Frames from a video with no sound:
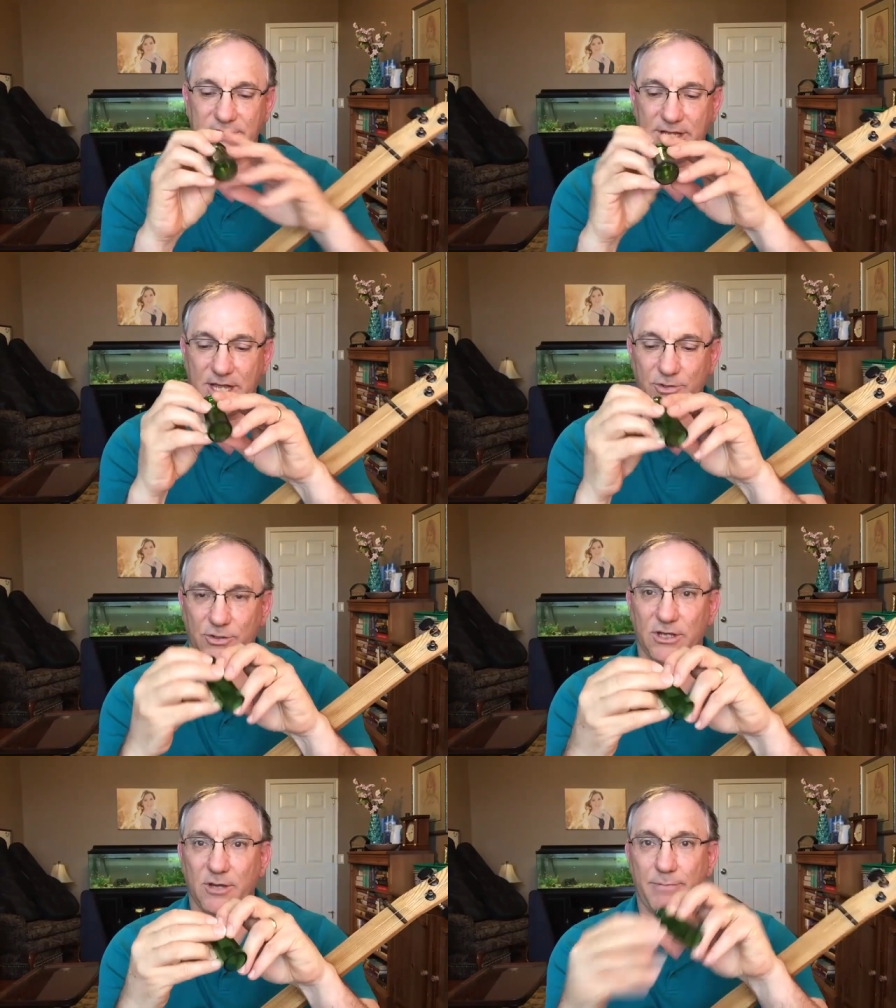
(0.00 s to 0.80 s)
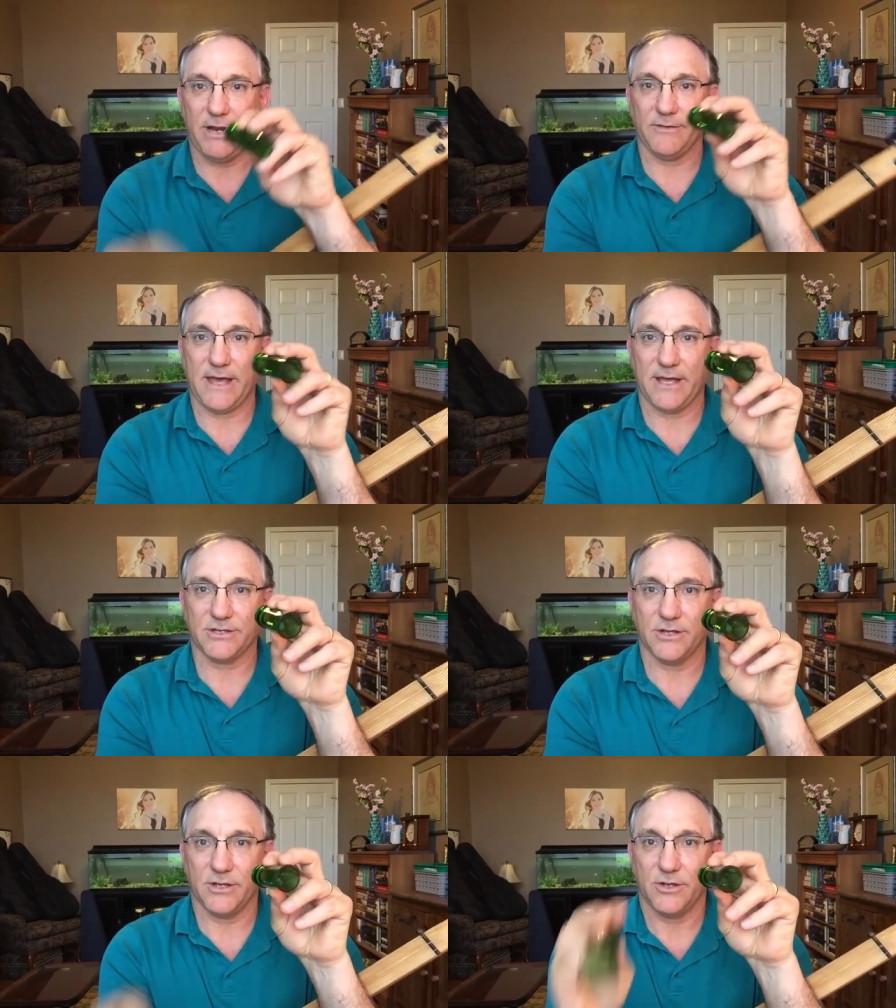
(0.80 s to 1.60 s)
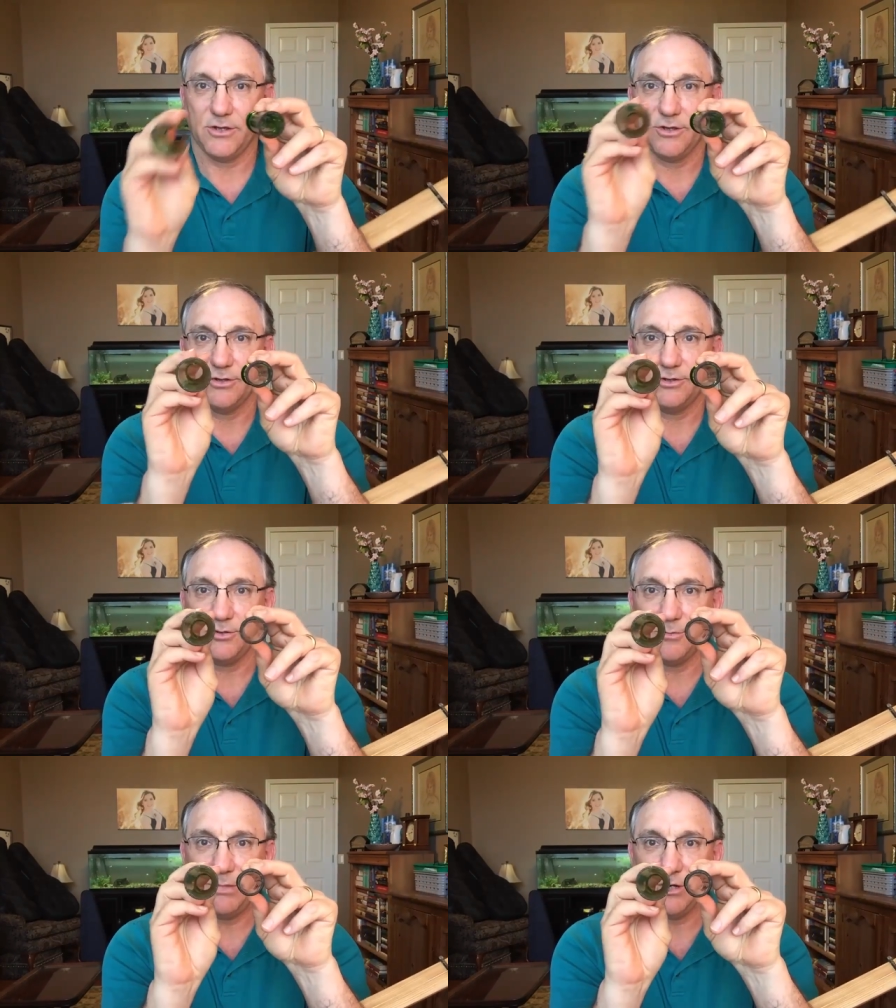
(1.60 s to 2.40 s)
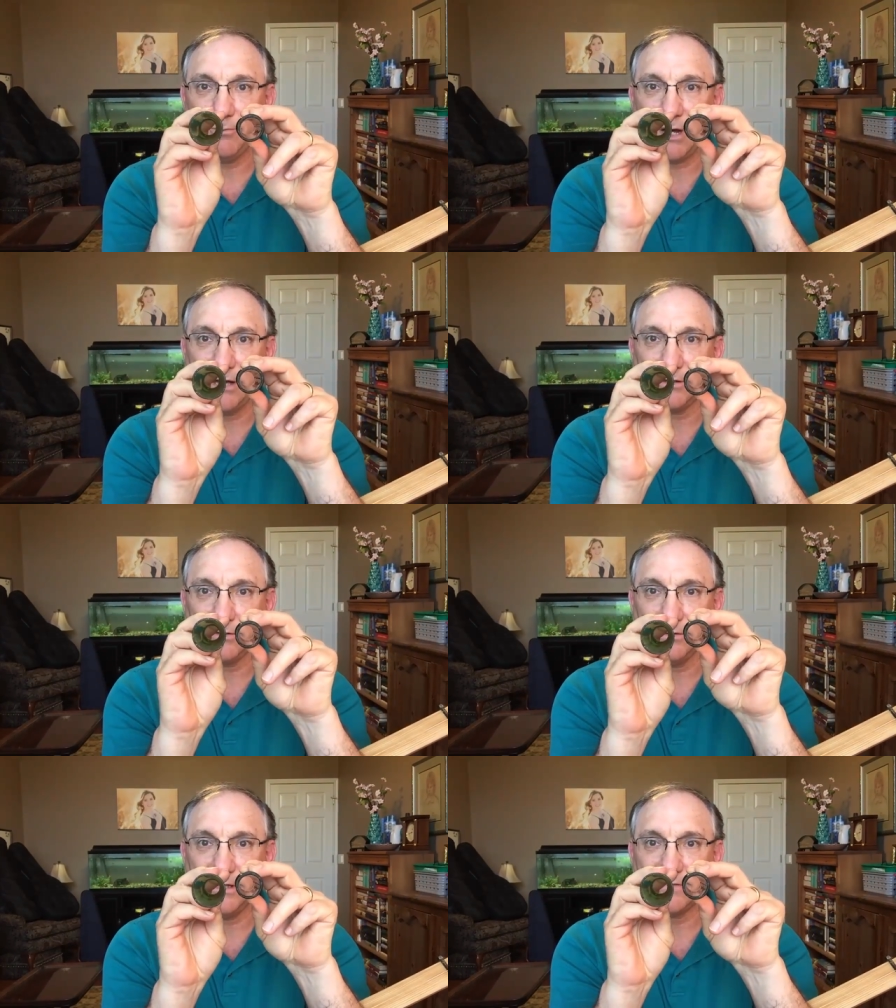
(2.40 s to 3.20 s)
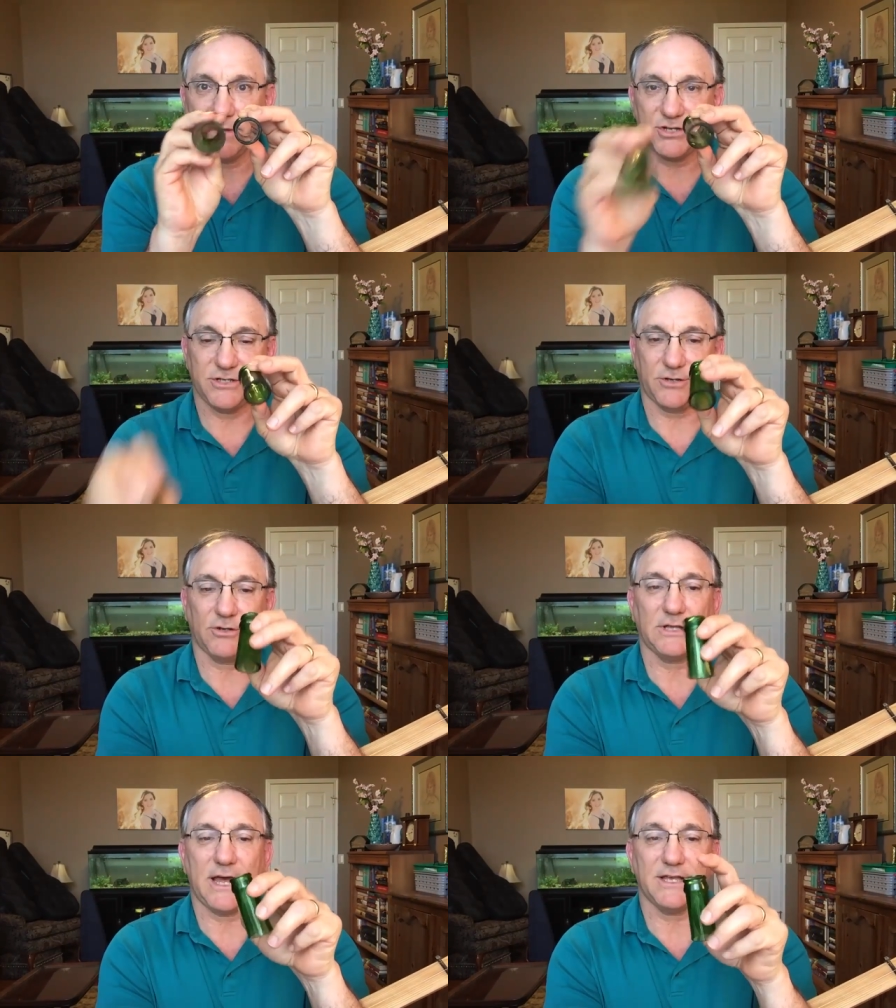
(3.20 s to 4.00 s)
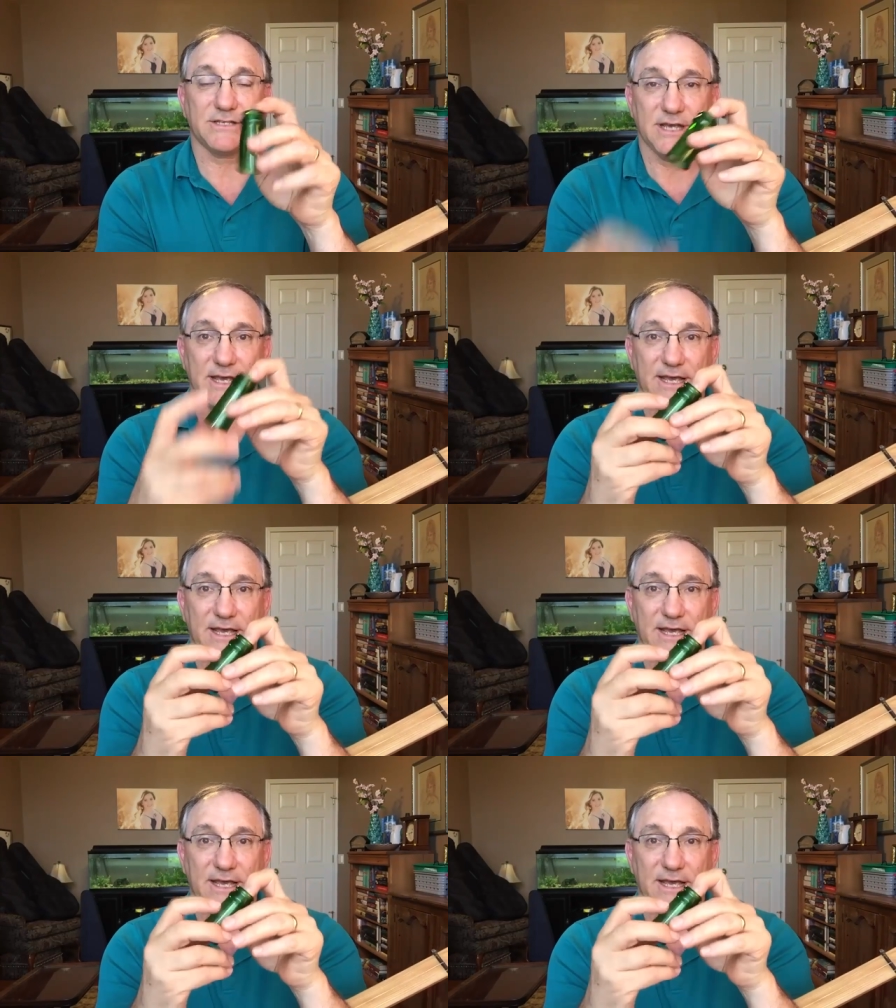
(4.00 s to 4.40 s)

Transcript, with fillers: And again, you can compare that to the beer bottle. It's much thicker glass.